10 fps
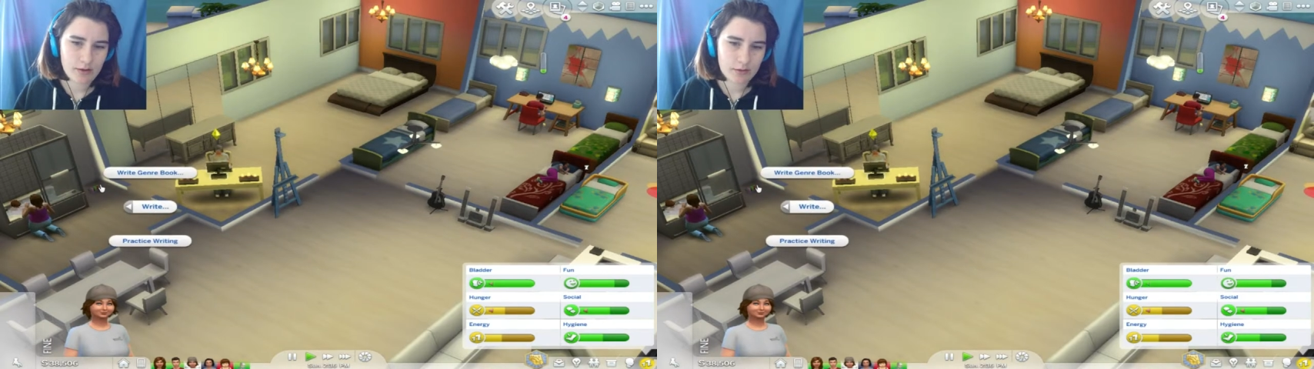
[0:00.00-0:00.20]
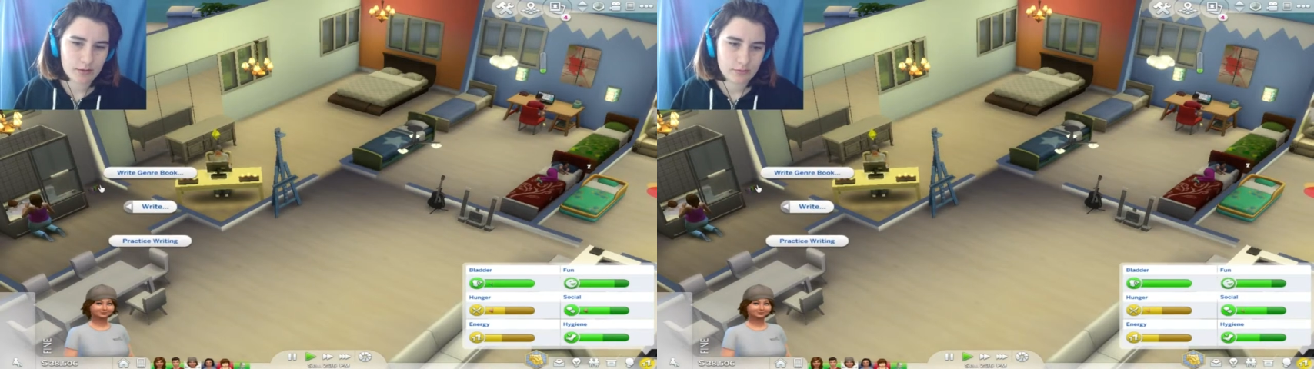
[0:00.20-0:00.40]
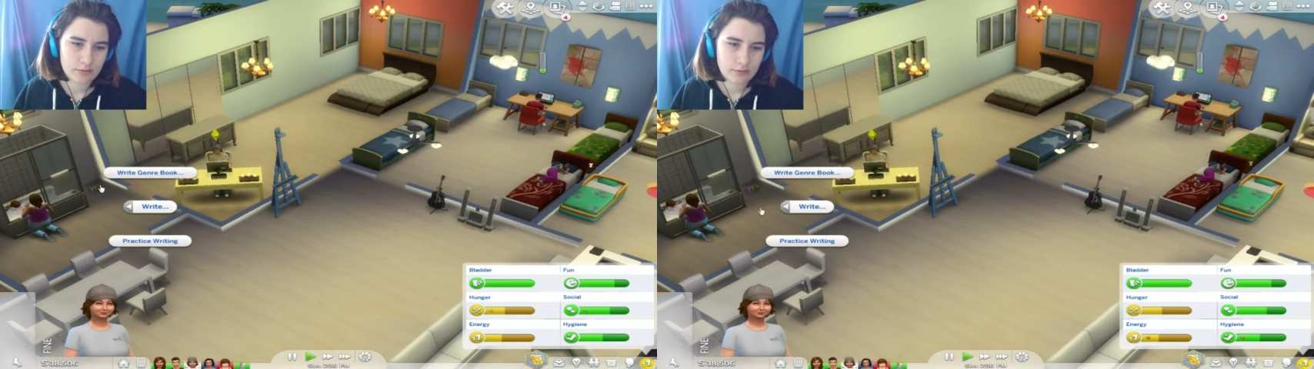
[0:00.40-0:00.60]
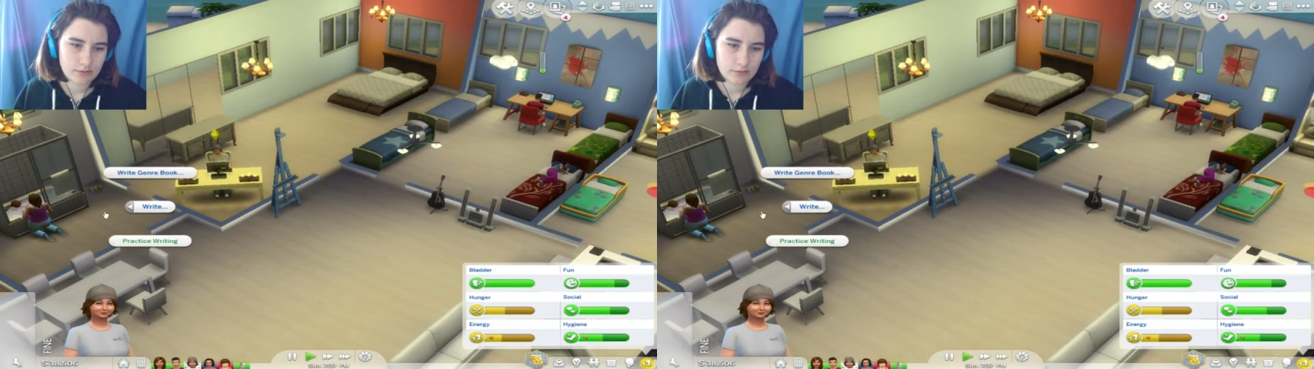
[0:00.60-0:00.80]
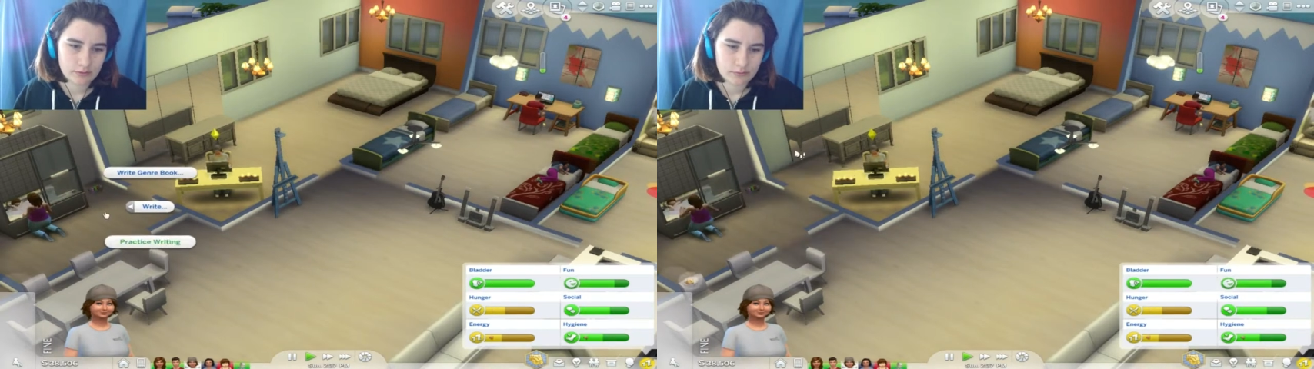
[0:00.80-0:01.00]

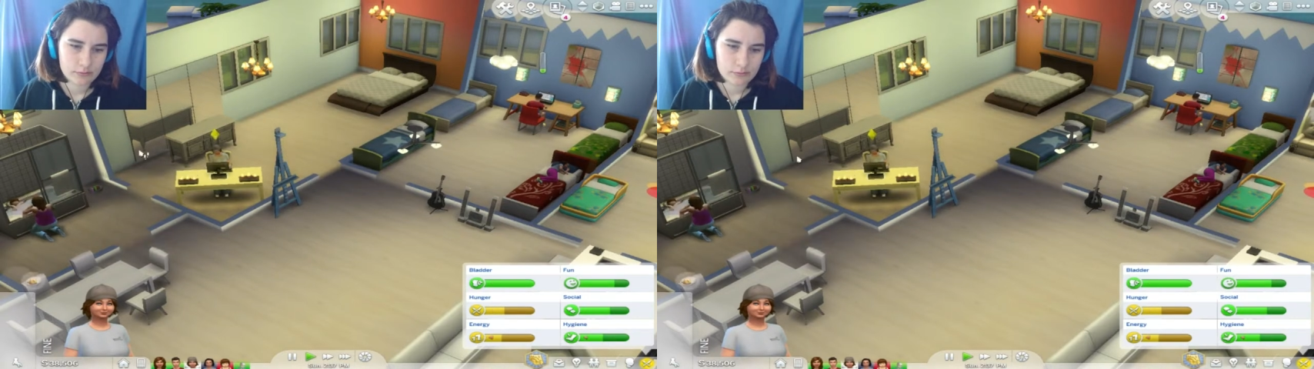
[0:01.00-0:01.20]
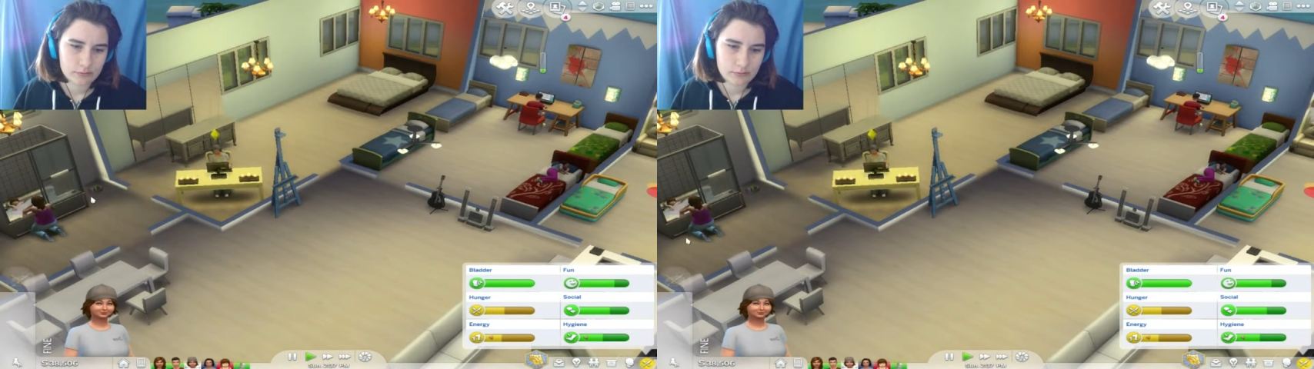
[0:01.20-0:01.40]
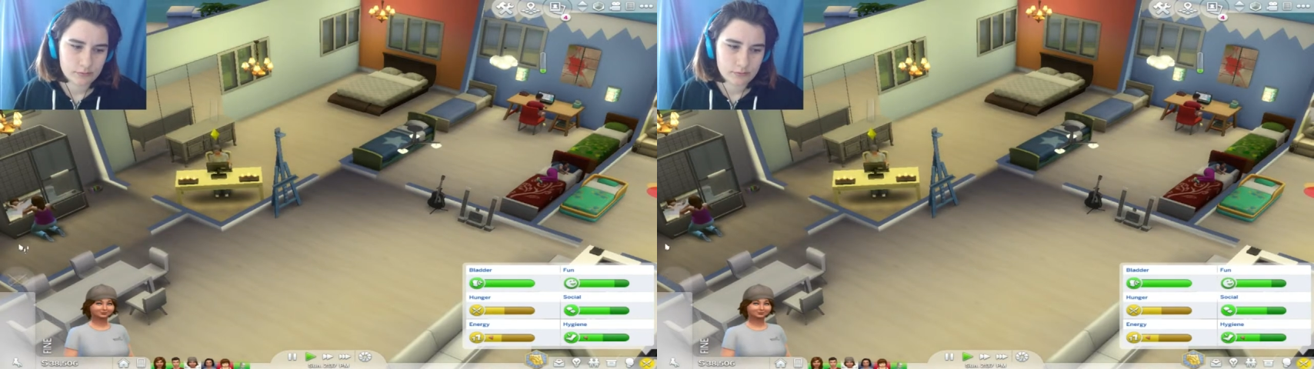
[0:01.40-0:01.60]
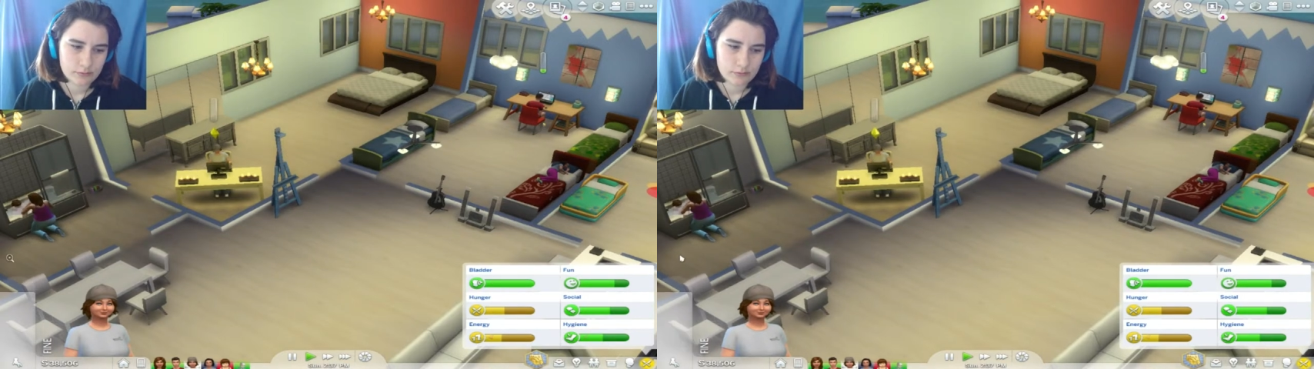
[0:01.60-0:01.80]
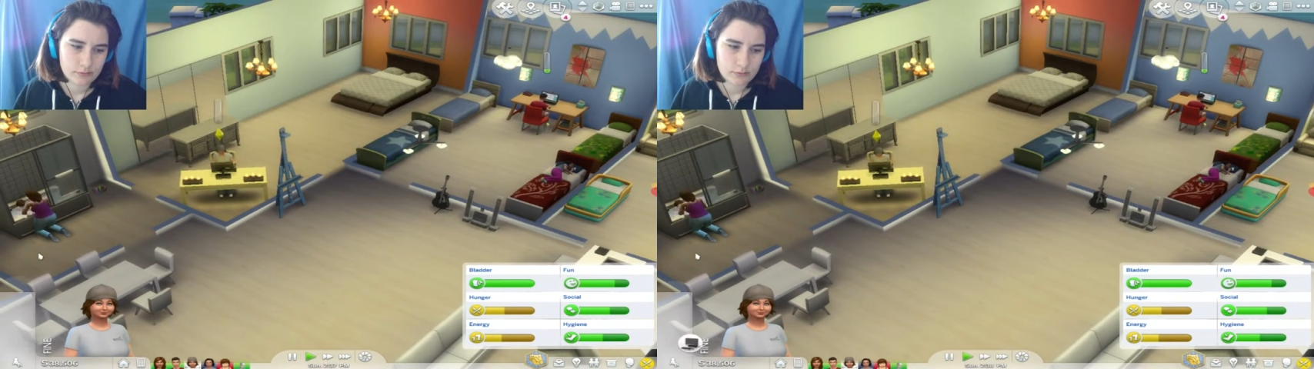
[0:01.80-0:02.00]

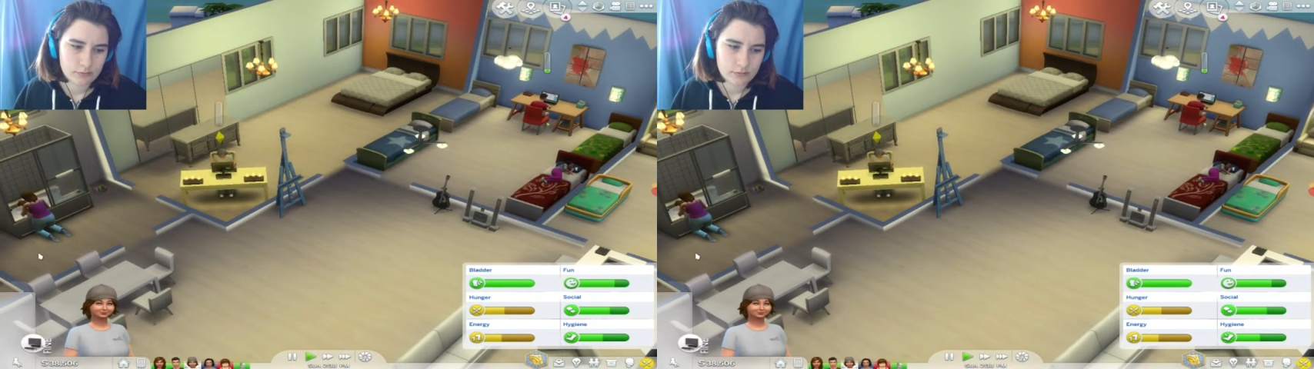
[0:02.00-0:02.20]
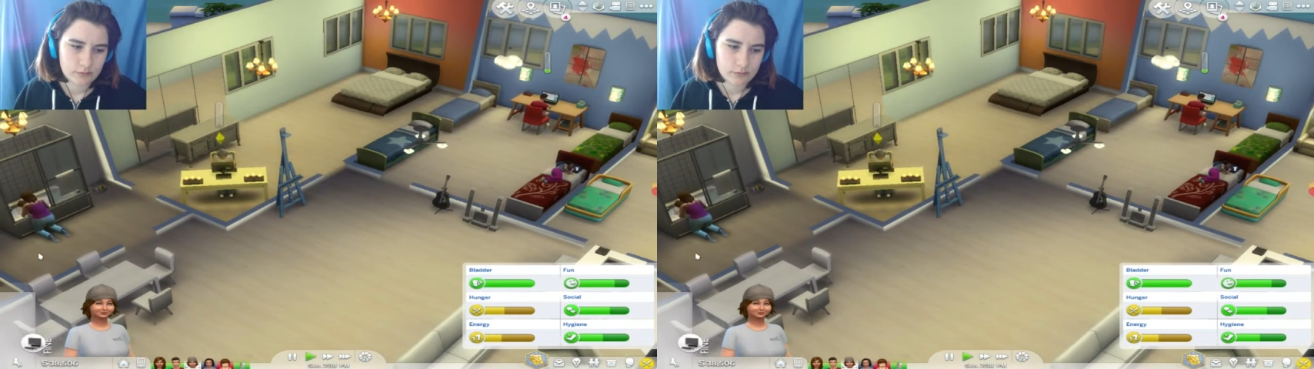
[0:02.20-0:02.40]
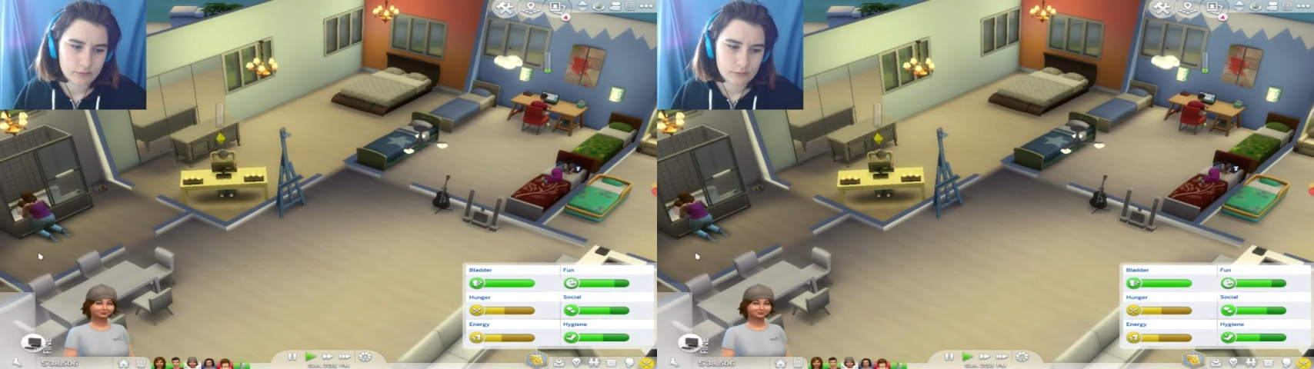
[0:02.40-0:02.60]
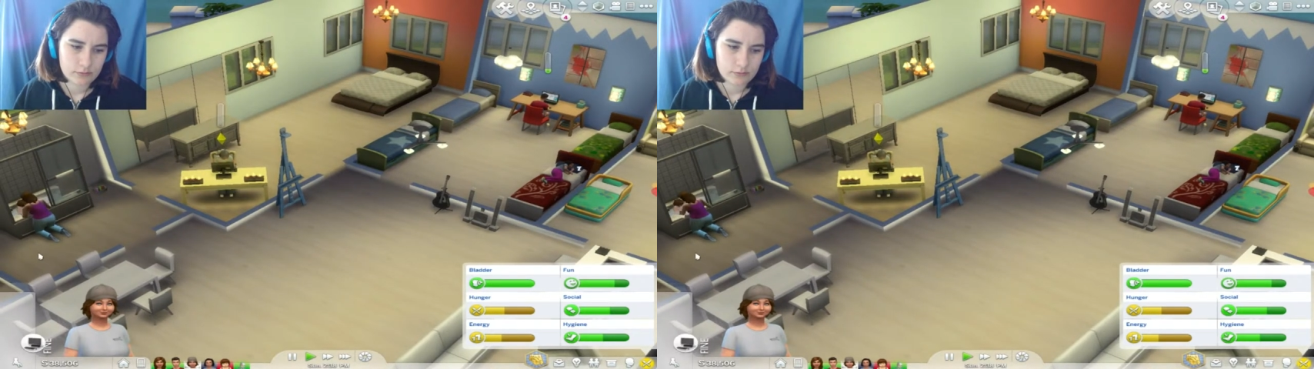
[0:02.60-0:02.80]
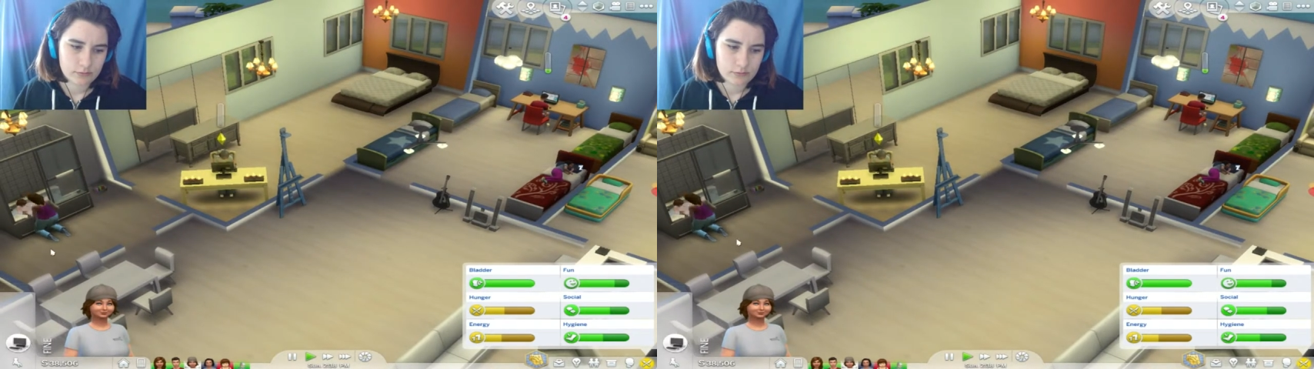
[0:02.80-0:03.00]

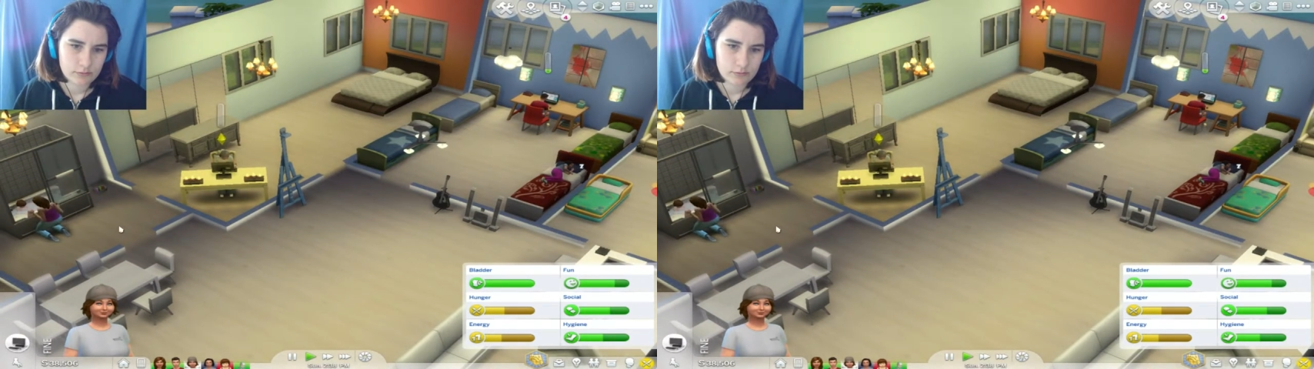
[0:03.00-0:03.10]
Nothing is said.